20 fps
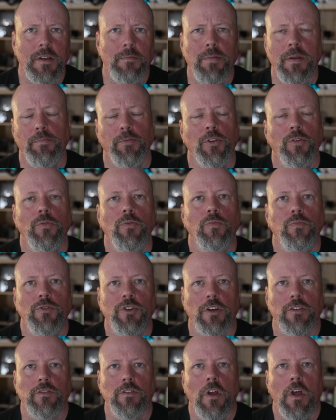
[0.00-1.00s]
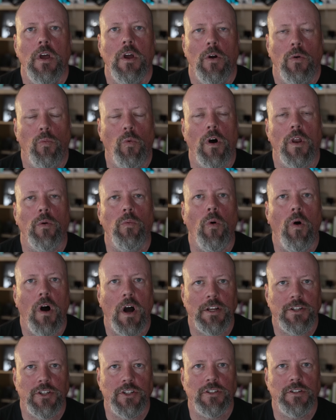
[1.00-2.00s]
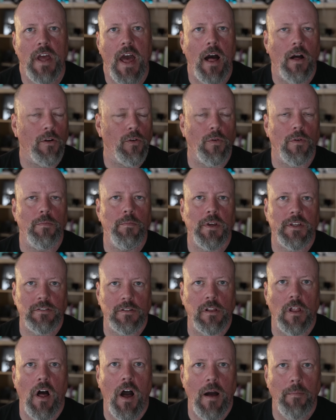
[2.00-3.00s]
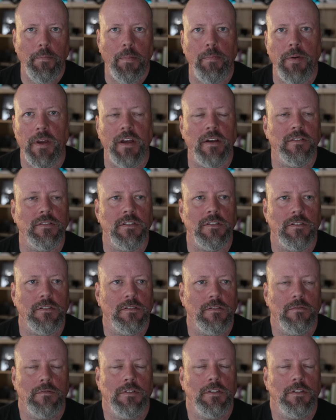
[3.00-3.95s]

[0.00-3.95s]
people who just want to watch algorithmic slop because it